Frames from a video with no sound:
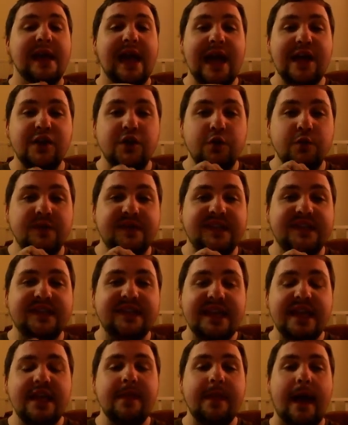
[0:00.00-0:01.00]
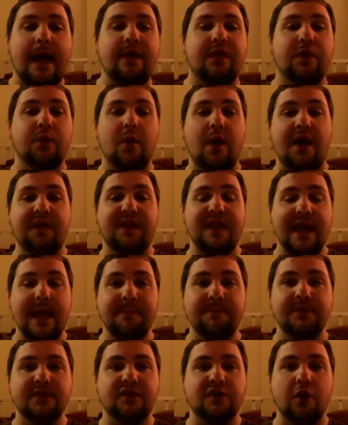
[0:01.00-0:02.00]
And you see that throughout the
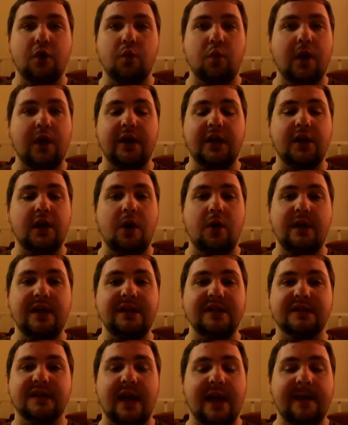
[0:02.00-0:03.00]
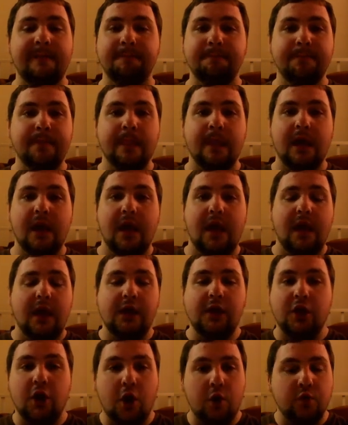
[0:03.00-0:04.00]
episode where, you know, he's like,
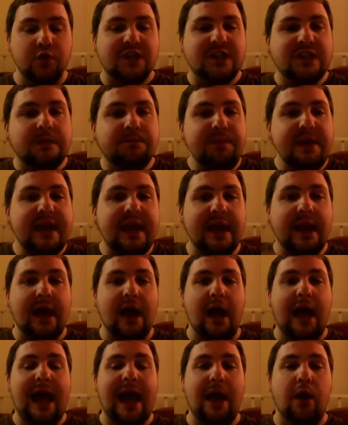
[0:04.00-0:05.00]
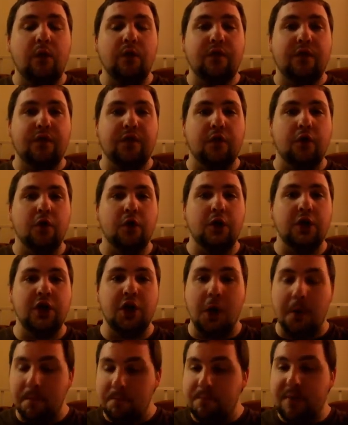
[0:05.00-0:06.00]
you know, speaking out for, you
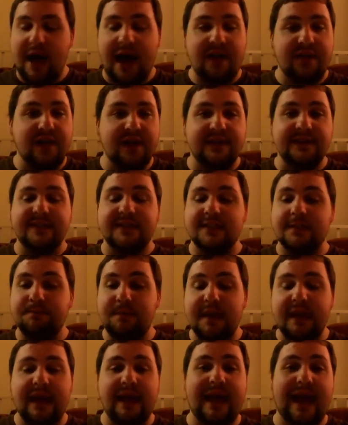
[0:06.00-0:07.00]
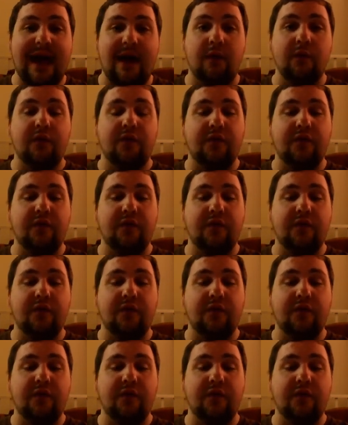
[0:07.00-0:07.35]
know, Beth and he's speaking out